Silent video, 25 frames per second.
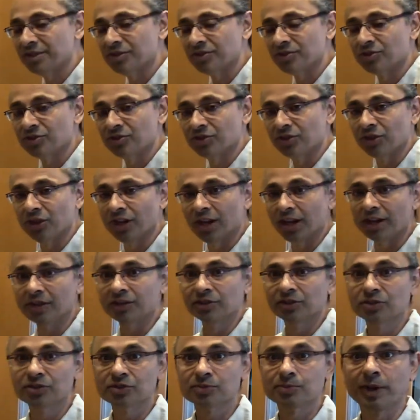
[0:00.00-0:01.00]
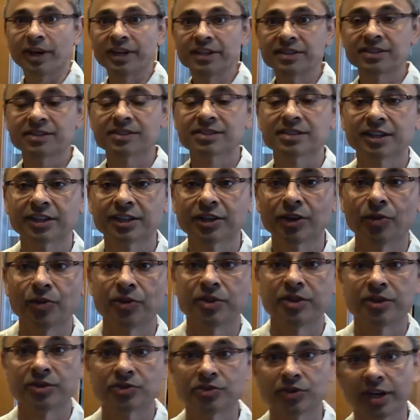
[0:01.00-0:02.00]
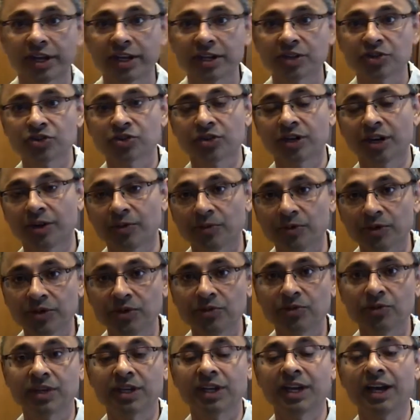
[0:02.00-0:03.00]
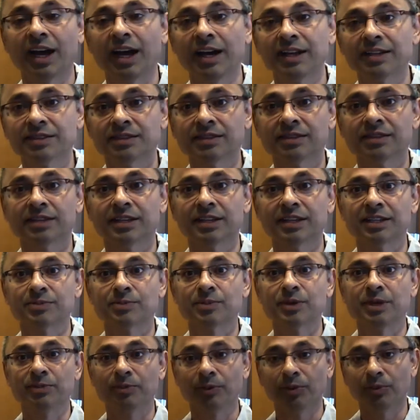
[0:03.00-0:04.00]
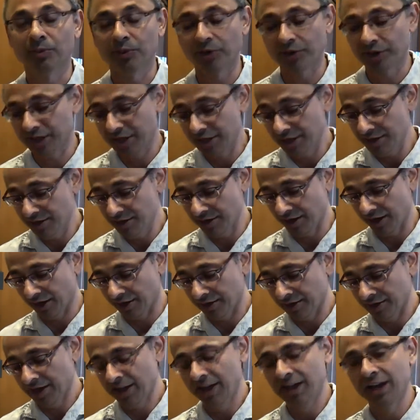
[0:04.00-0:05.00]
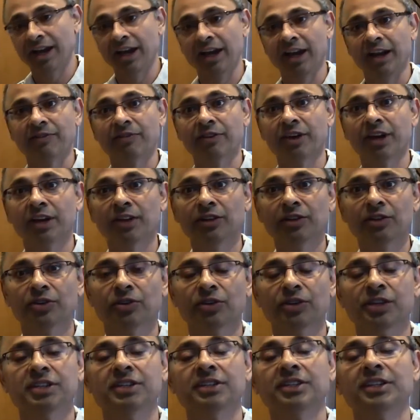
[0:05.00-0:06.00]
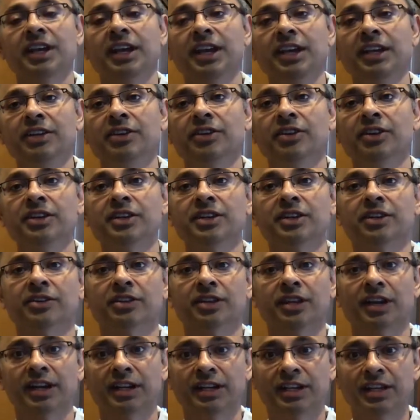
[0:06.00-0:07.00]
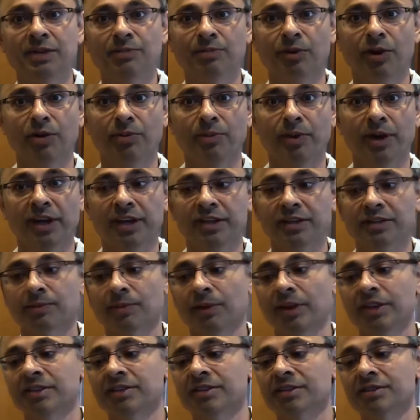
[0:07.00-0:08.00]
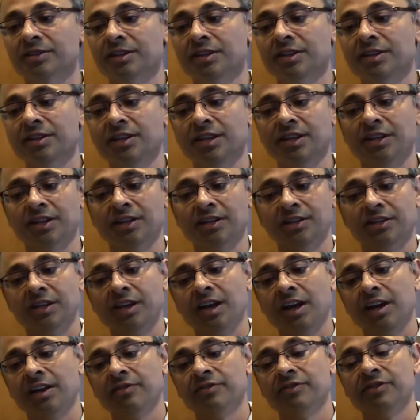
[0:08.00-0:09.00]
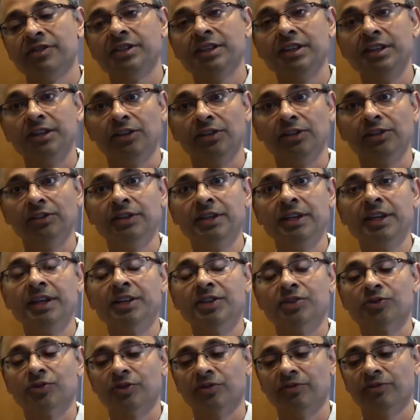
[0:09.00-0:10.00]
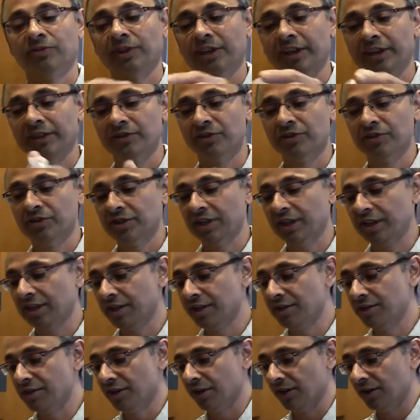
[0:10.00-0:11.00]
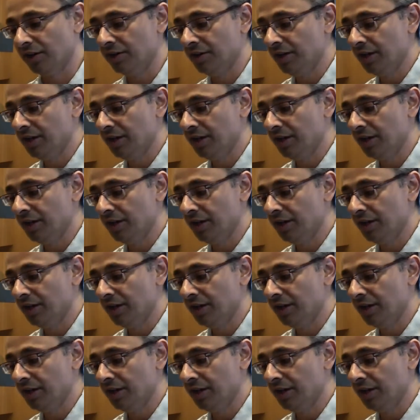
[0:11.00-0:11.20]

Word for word: is there's a lot of little spices that go in there. So I'm going to share with you the kinds of things people put in there. And I've got a little container here that I keep all my spices in, and it's kind of sealed so the flavors stay in there.